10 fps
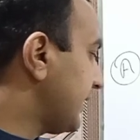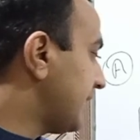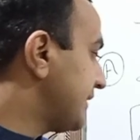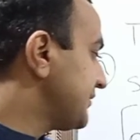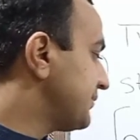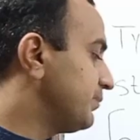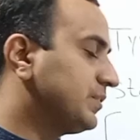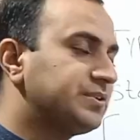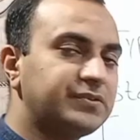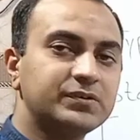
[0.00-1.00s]
ash,
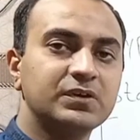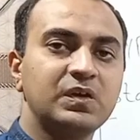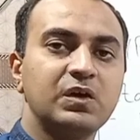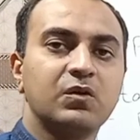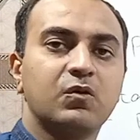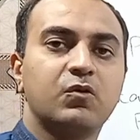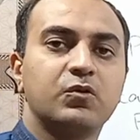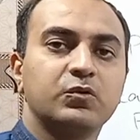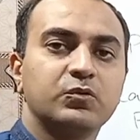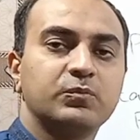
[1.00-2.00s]
mist,
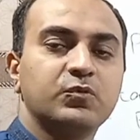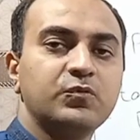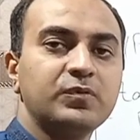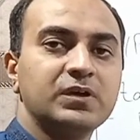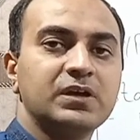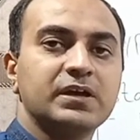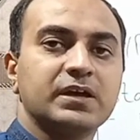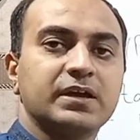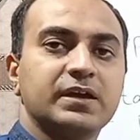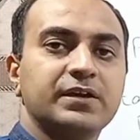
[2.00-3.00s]
or to remove
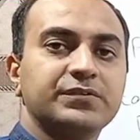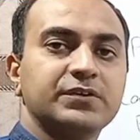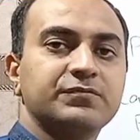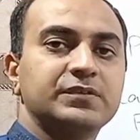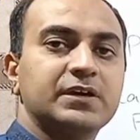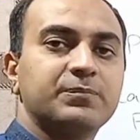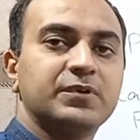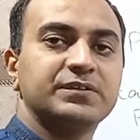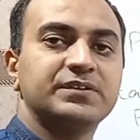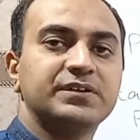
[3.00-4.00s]
hairs if they are
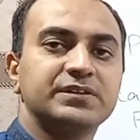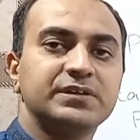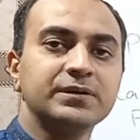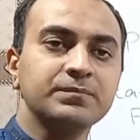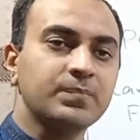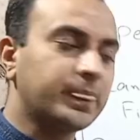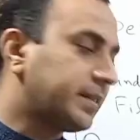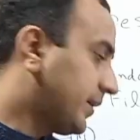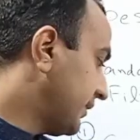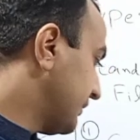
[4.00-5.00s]
present in the
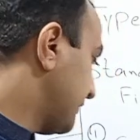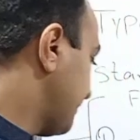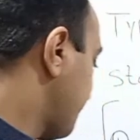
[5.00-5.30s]
air.